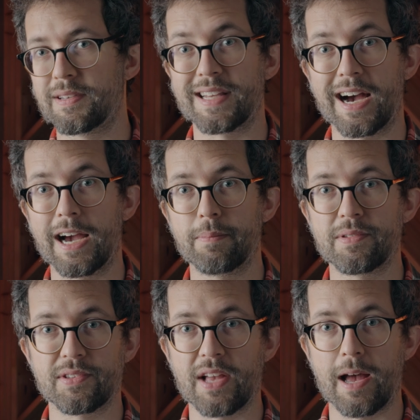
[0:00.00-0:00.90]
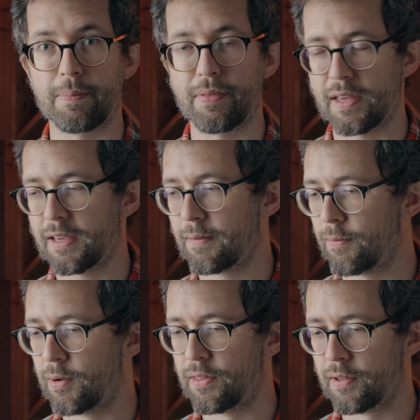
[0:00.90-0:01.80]
time stamp thing,
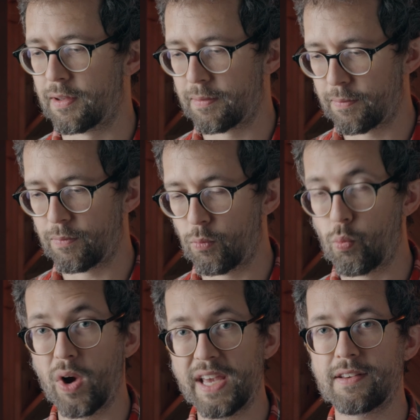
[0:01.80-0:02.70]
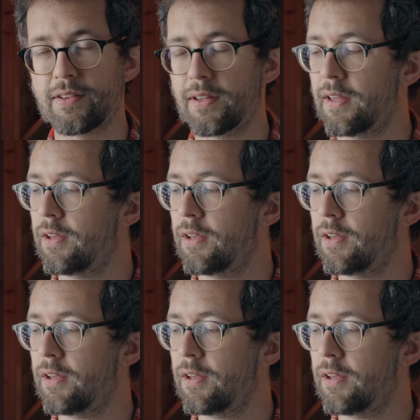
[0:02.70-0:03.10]
with the weight.